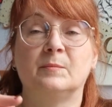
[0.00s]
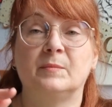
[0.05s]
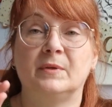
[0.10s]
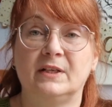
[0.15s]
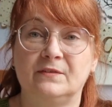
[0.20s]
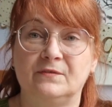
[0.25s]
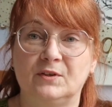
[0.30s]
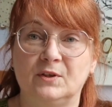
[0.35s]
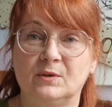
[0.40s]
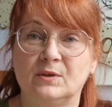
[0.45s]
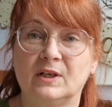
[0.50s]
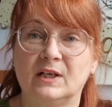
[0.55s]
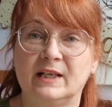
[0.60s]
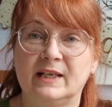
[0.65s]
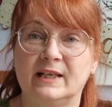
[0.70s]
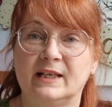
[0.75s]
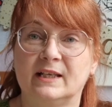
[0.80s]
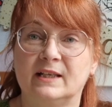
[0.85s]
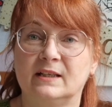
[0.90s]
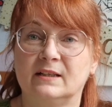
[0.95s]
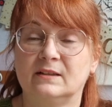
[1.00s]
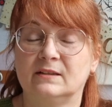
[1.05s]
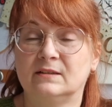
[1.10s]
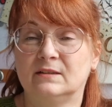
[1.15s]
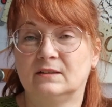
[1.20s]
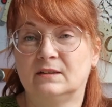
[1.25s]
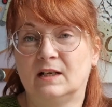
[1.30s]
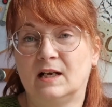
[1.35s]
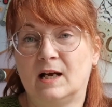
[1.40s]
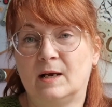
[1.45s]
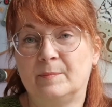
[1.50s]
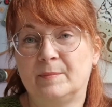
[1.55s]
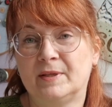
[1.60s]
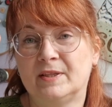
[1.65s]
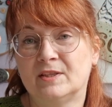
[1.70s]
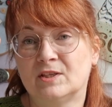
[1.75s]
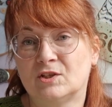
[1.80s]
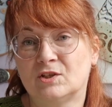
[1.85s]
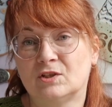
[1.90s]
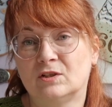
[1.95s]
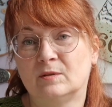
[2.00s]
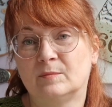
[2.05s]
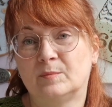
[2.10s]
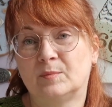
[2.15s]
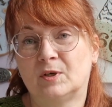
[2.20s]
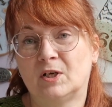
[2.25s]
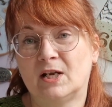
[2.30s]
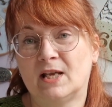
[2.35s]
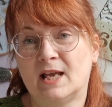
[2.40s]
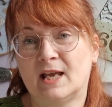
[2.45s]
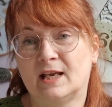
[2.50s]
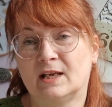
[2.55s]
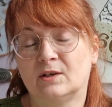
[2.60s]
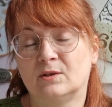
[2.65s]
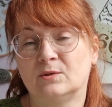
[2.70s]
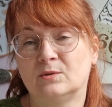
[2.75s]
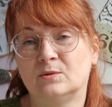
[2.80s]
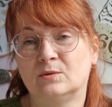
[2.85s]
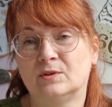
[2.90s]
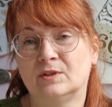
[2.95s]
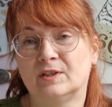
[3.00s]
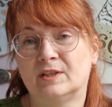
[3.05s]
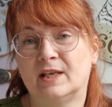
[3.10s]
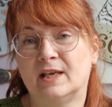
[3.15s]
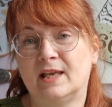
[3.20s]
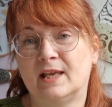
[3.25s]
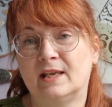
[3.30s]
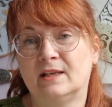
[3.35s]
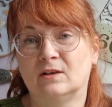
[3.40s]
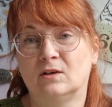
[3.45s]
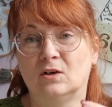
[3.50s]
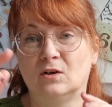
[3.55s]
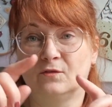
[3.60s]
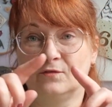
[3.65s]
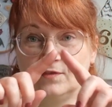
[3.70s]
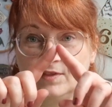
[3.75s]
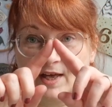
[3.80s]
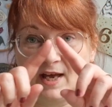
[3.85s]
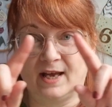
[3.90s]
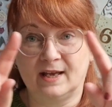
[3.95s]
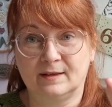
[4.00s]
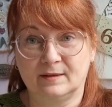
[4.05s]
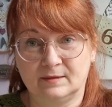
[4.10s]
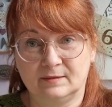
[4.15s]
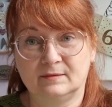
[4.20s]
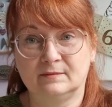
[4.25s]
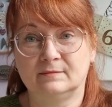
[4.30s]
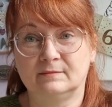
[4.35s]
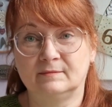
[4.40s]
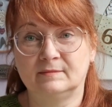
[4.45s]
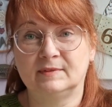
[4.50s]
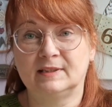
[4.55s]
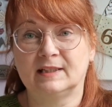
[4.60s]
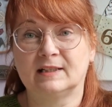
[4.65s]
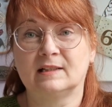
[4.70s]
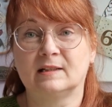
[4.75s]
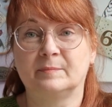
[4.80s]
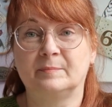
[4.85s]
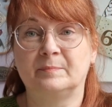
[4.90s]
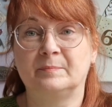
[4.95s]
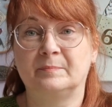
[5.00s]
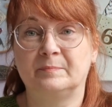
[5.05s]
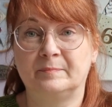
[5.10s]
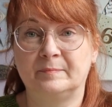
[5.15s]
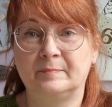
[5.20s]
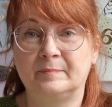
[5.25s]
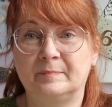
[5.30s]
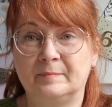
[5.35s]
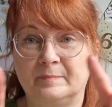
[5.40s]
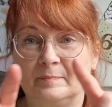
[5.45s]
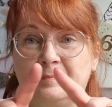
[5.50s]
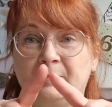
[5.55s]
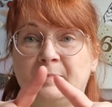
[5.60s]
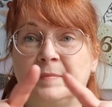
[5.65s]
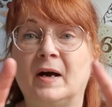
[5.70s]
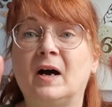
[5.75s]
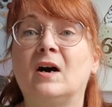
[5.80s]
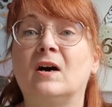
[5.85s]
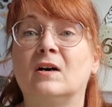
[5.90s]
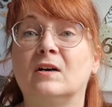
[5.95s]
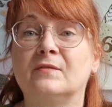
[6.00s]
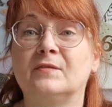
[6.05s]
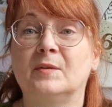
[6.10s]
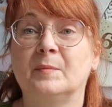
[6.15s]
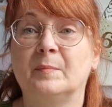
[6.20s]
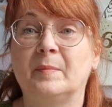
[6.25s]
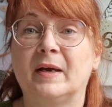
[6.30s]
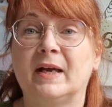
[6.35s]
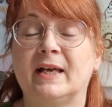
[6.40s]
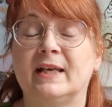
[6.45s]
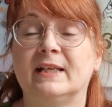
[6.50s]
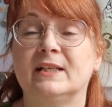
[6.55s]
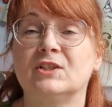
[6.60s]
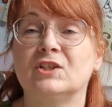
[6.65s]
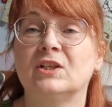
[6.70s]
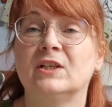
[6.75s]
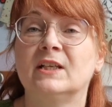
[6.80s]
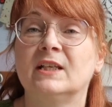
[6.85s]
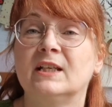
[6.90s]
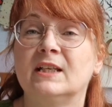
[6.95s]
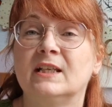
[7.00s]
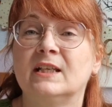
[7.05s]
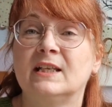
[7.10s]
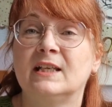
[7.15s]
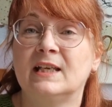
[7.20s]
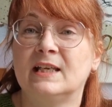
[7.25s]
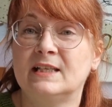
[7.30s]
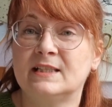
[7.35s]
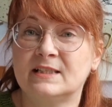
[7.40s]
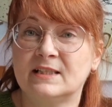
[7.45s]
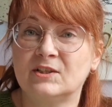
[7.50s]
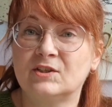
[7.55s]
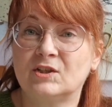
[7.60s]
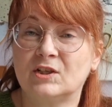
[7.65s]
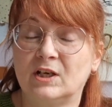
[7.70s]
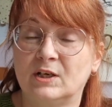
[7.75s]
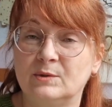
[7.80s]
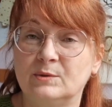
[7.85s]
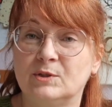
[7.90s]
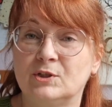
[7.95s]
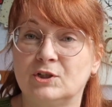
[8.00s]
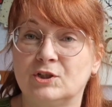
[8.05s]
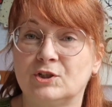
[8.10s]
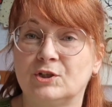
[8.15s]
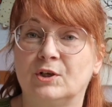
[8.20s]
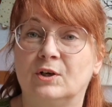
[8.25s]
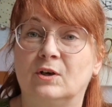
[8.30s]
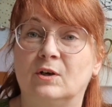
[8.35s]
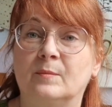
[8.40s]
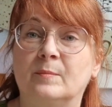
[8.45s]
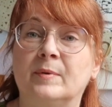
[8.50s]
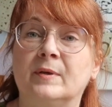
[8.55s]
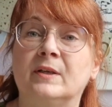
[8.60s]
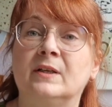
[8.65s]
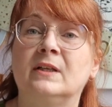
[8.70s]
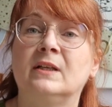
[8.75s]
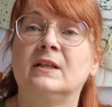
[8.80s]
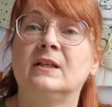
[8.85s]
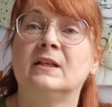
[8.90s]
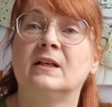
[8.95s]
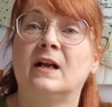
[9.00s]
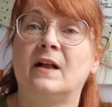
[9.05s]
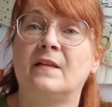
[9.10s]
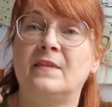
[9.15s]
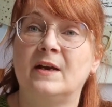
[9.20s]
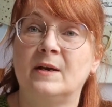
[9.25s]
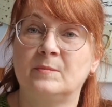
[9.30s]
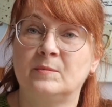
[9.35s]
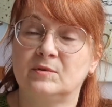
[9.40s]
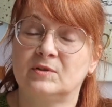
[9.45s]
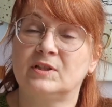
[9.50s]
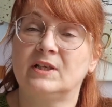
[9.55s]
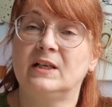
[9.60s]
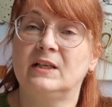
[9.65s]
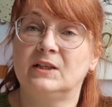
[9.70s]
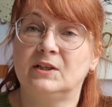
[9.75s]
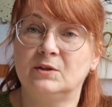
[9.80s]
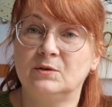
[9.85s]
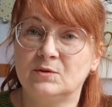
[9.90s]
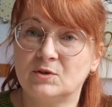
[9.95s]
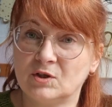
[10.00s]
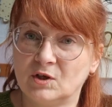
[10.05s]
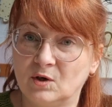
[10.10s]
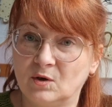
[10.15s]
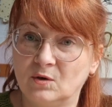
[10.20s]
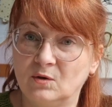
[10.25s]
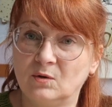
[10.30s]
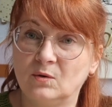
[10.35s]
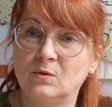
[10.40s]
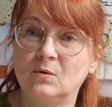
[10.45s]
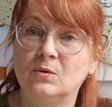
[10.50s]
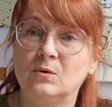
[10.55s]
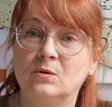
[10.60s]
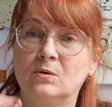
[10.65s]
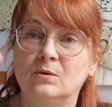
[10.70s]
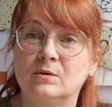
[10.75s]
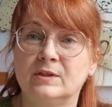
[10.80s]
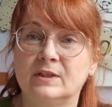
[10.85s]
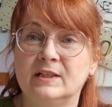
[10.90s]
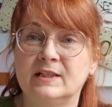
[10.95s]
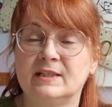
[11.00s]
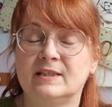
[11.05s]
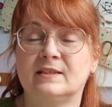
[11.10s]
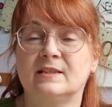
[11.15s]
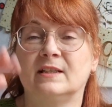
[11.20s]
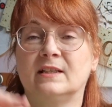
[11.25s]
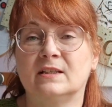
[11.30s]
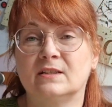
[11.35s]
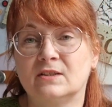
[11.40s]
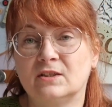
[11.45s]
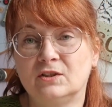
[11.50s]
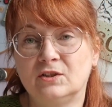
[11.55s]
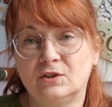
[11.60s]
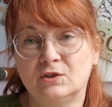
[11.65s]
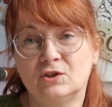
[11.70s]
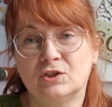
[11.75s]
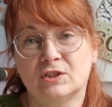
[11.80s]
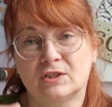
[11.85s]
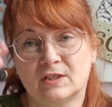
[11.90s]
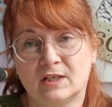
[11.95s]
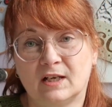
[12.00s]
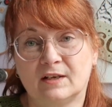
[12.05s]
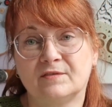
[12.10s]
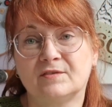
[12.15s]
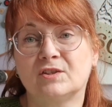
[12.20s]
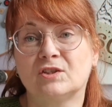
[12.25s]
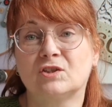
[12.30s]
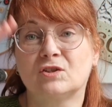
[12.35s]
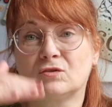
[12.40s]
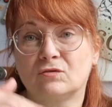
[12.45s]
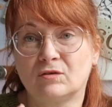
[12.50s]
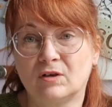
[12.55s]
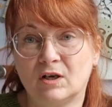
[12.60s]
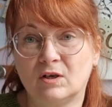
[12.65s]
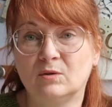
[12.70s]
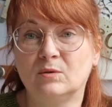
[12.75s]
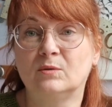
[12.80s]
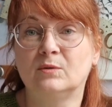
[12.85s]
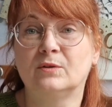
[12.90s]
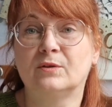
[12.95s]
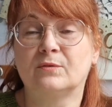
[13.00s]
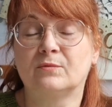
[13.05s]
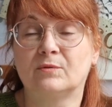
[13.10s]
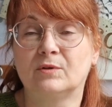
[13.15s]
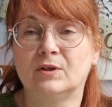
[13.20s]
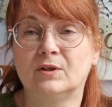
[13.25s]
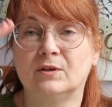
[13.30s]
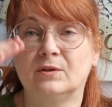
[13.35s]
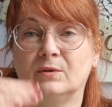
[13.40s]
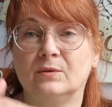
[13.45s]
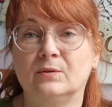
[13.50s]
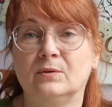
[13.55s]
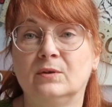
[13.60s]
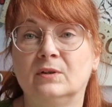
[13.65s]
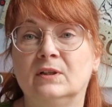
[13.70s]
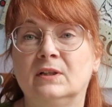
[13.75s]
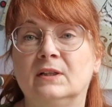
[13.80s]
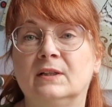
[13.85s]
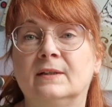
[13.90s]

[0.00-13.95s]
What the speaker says: But if you click up in the top right hand corner there of that little part of the page, it says go to shop, and that will take you to all the listings, and you just have to scroll through.